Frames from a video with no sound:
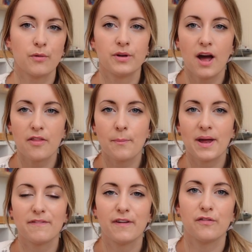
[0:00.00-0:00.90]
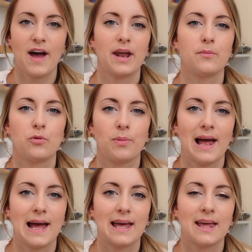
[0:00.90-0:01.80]
Another benefit of animal
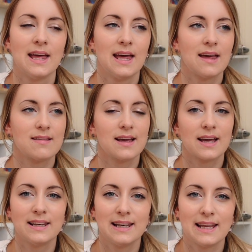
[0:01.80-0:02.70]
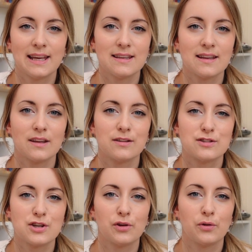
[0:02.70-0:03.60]
play is it can lead
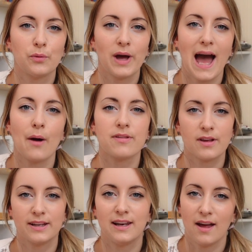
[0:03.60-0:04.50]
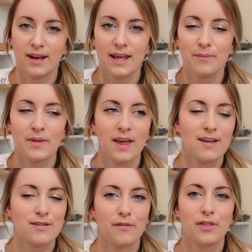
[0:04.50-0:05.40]
to outside learning.
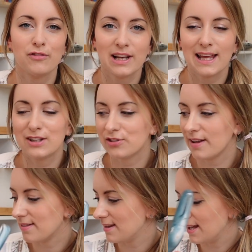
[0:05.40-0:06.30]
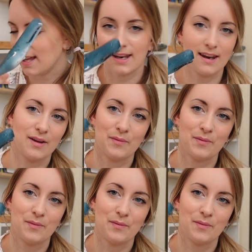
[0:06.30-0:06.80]
So if they're really interested in